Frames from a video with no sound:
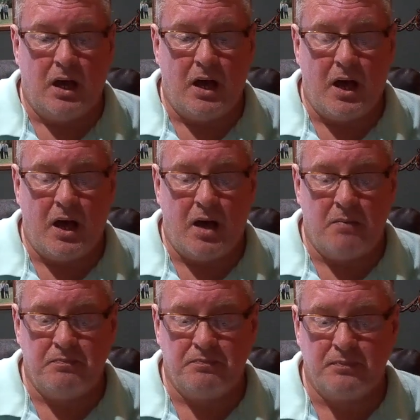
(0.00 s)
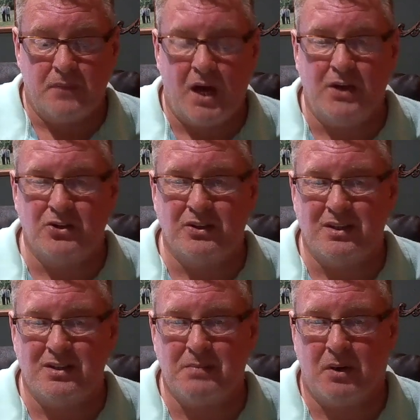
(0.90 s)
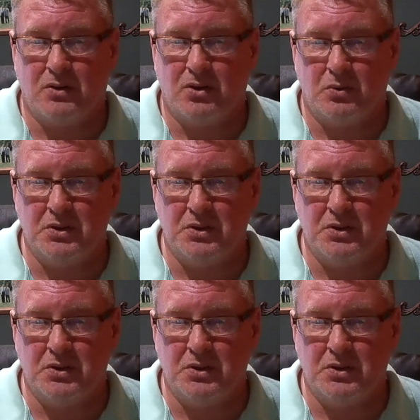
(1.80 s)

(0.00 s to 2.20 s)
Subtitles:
on your ends about 2